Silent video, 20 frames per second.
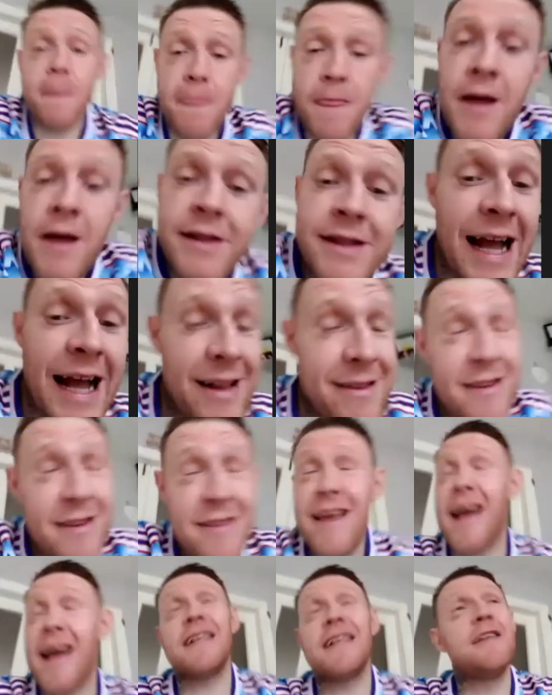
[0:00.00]
That's
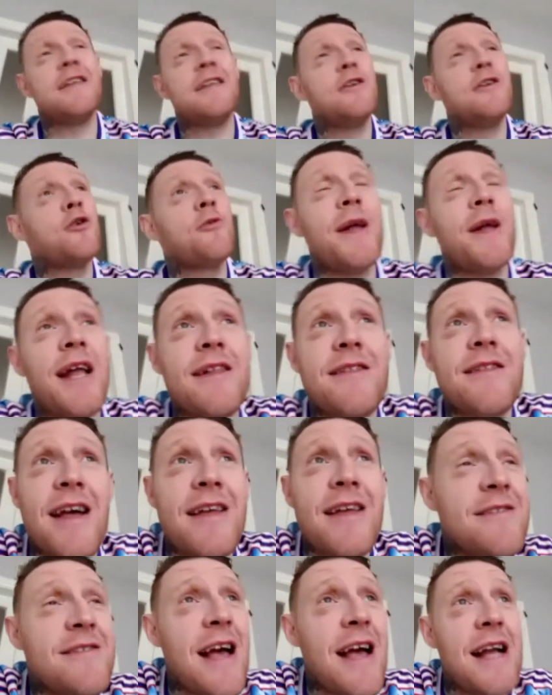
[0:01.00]
exactly, look, man, that's
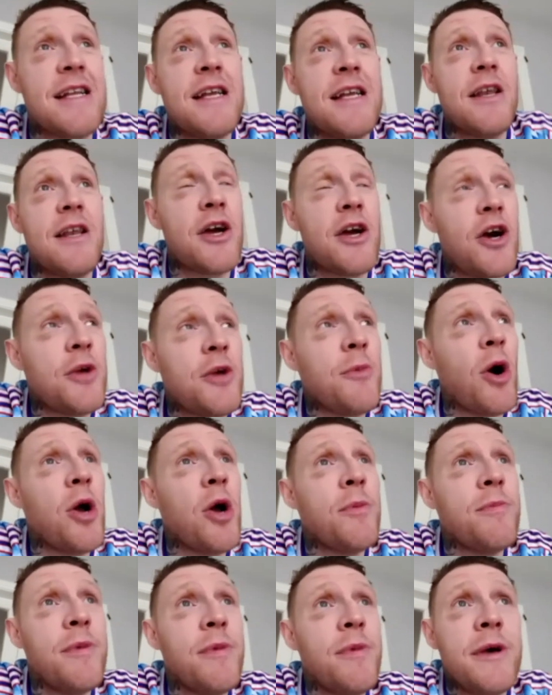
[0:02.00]
exactly, like,
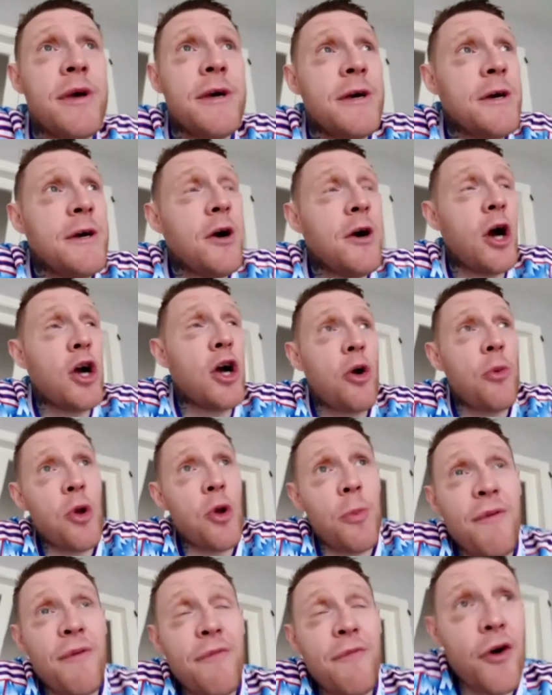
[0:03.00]
I'm coming
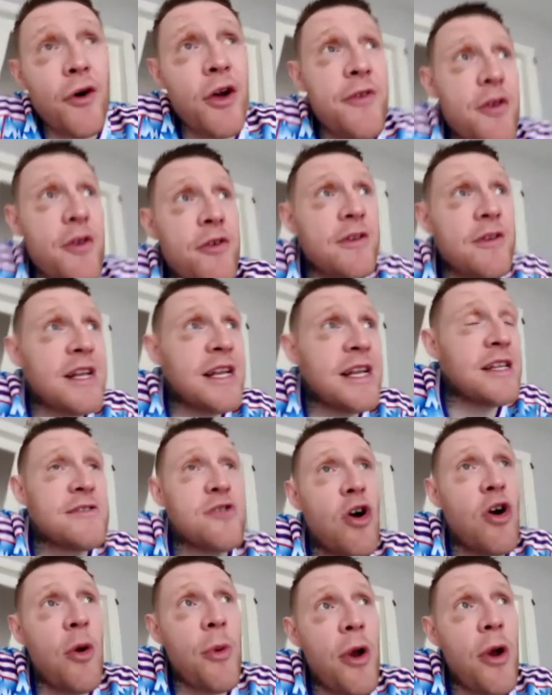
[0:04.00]
up on 5 years clean and
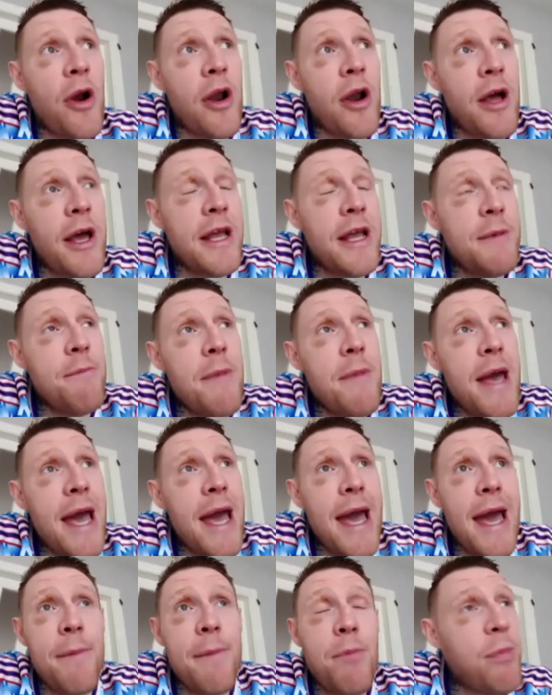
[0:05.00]
sober in
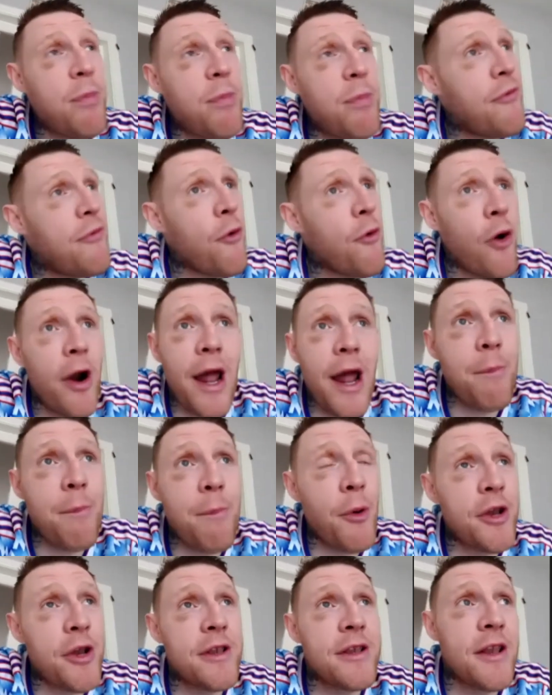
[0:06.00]
May. But before that,
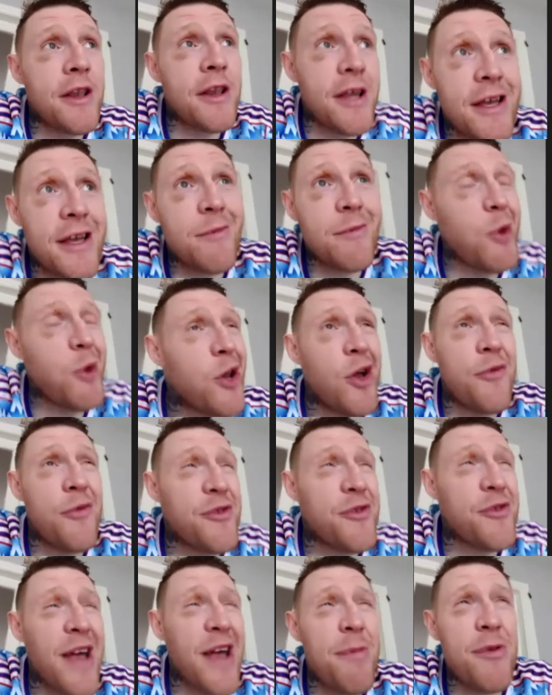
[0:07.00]
bud, like, my life
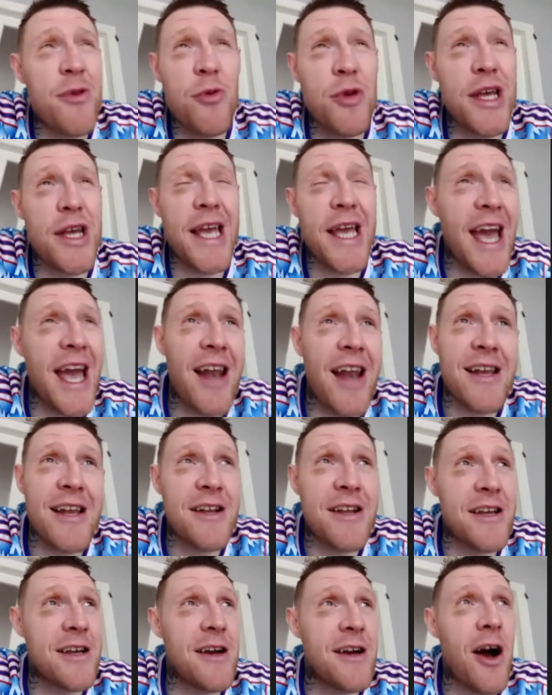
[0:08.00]
was absolutely
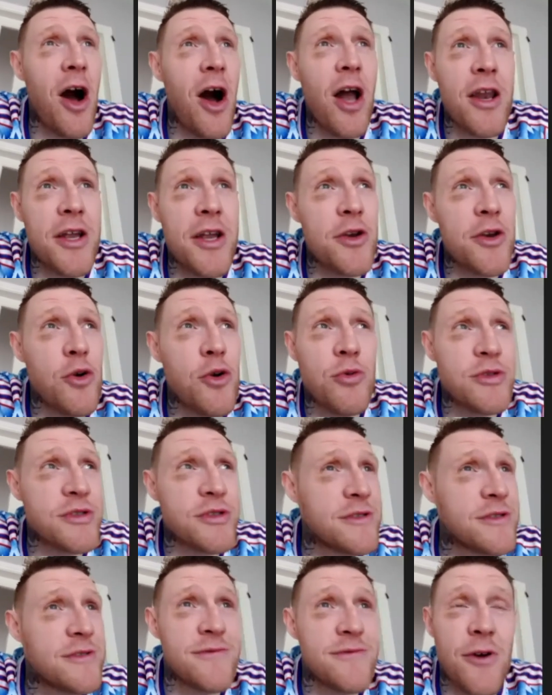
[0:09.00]
chaotic. Like, all I knew
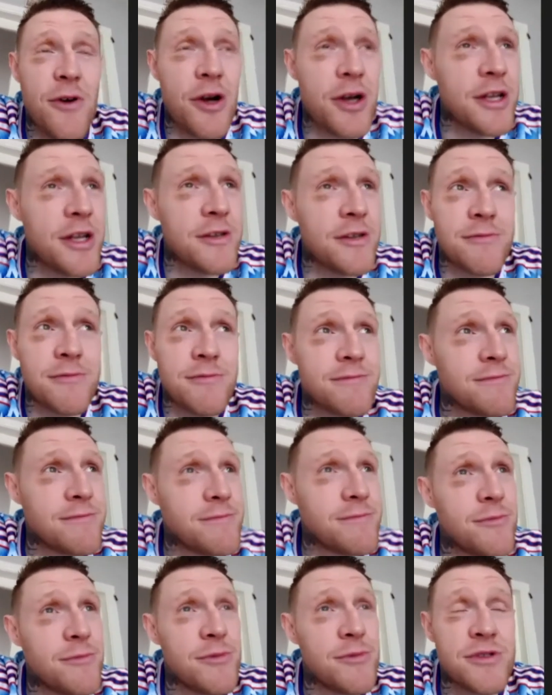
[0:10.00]
was fucking,
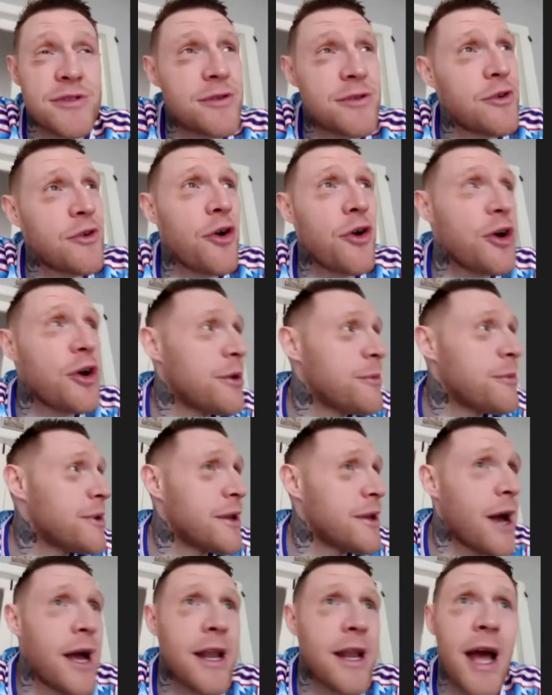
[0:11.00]
was crime
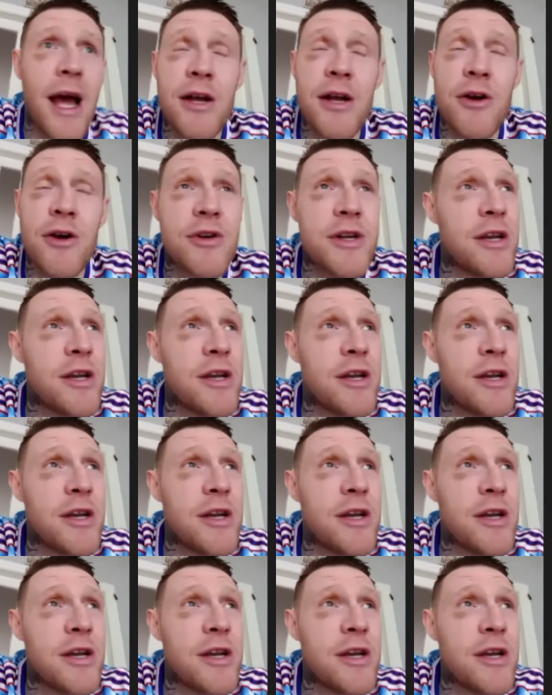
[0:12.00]
and going in